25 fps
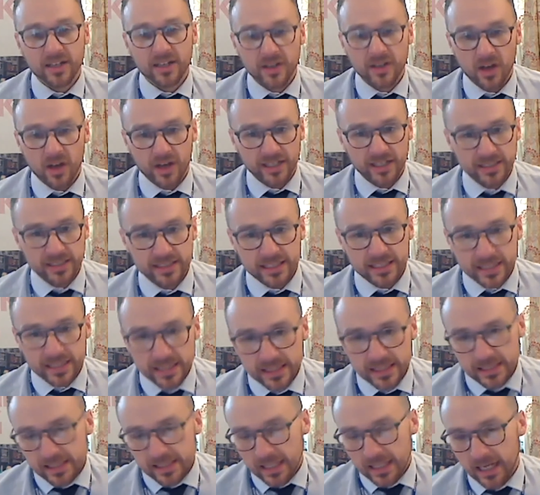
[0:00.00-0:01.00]
light.
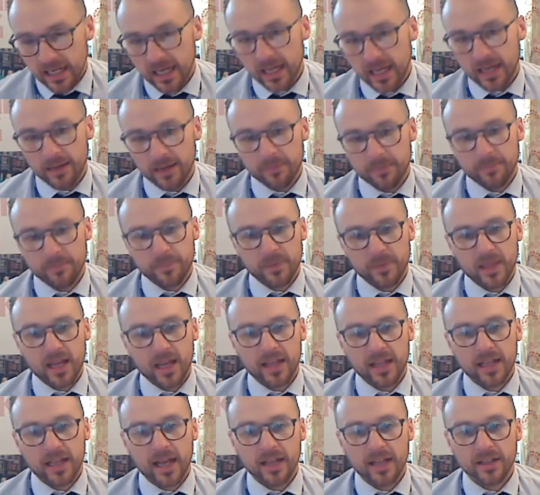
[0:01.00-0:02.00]

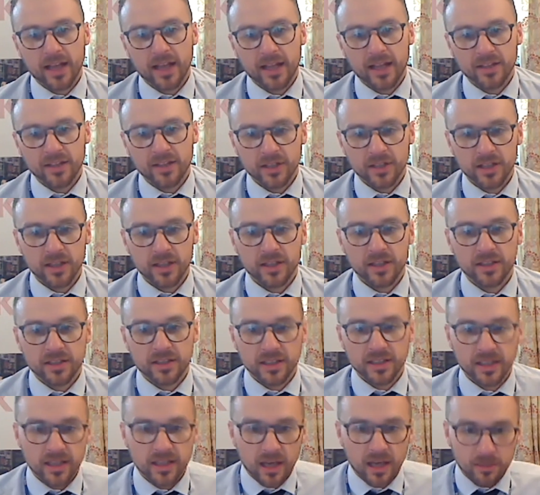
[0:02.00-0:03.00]
And
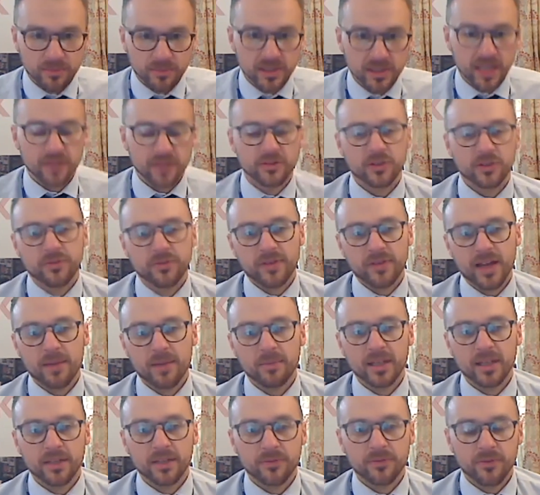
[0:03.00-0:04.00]
to come together as a
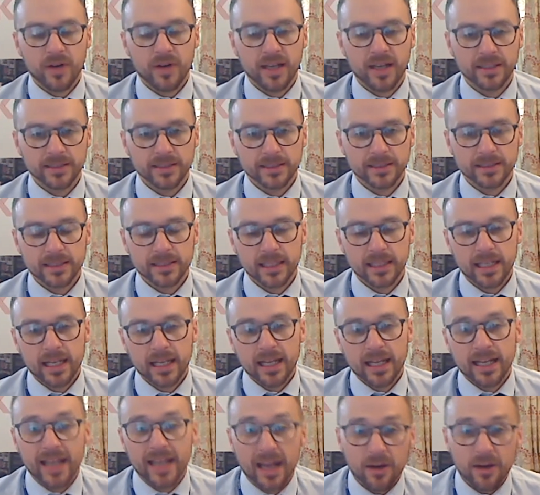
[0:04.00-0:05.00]
family and friends.
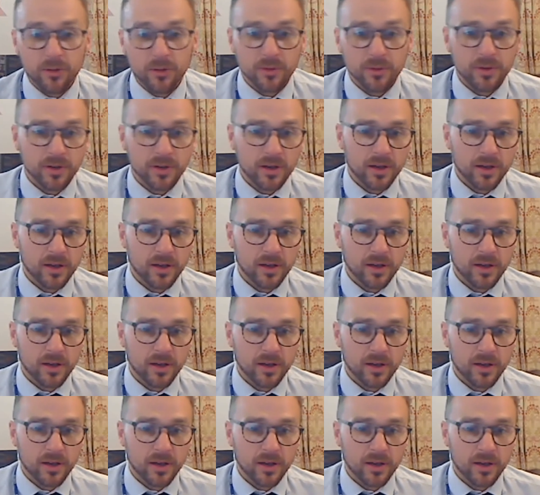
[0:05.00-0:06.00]
Now,
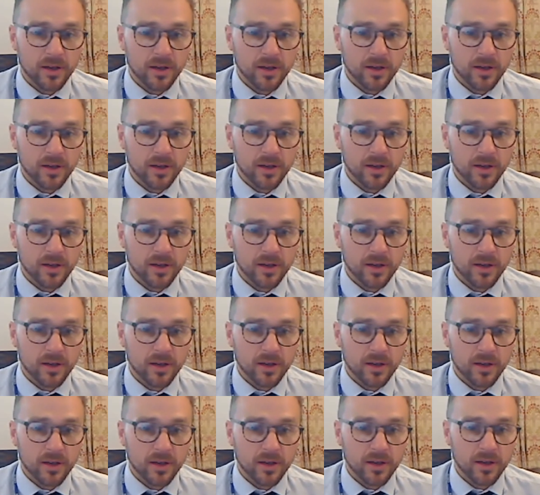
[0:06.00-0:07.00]
it's not
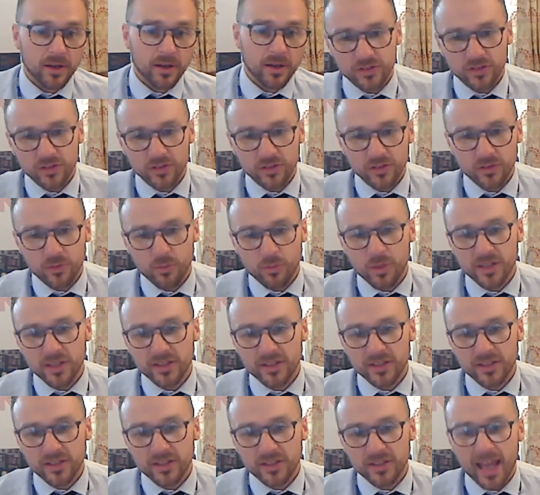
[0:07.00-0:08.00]
just the one
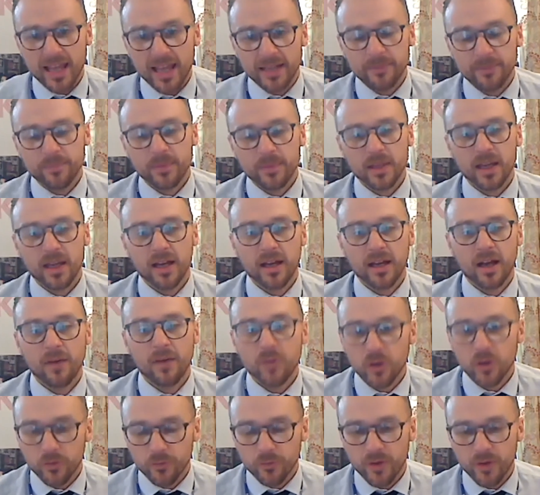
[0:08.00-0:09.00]
day. I've
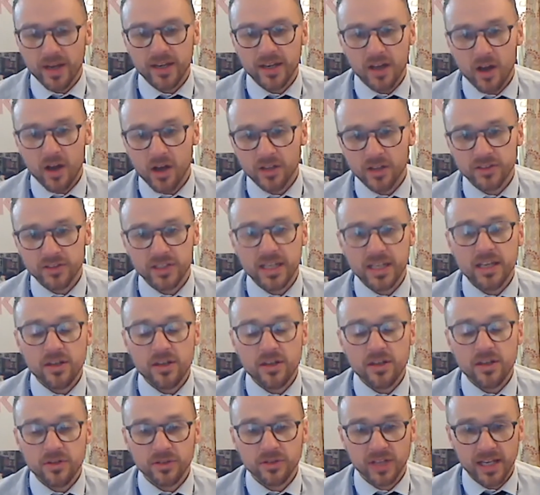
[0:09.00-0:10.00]
got a friend, Artie,
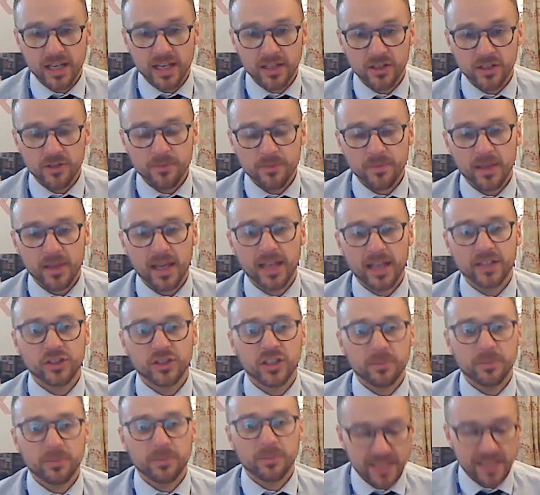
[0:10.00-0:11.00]
who's a Hindu, and she's
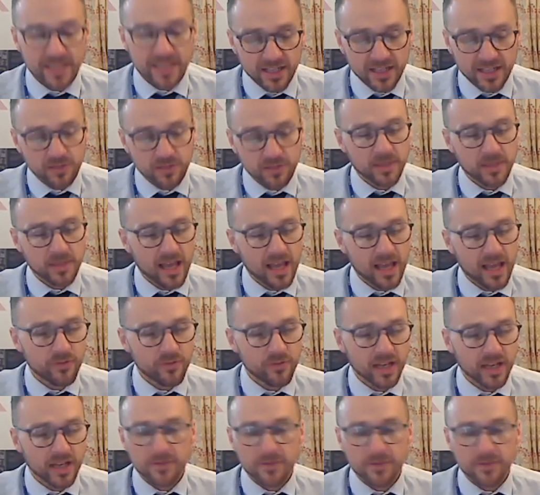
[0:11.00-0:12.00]
been texting me every
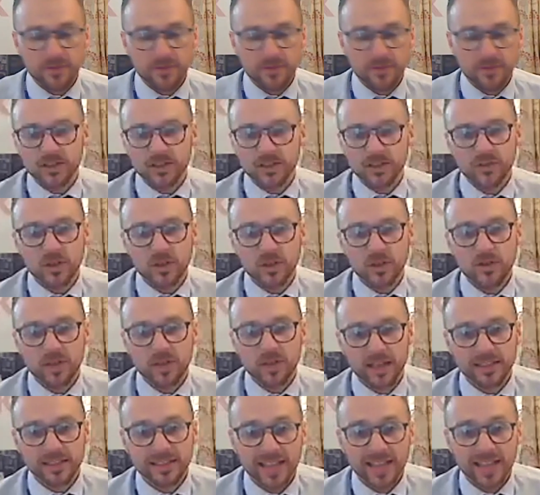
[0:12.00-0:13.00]
day for the last few
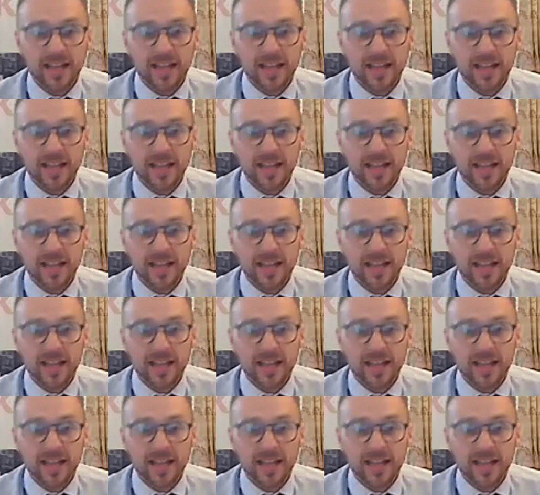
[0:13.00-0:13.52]
days, telling me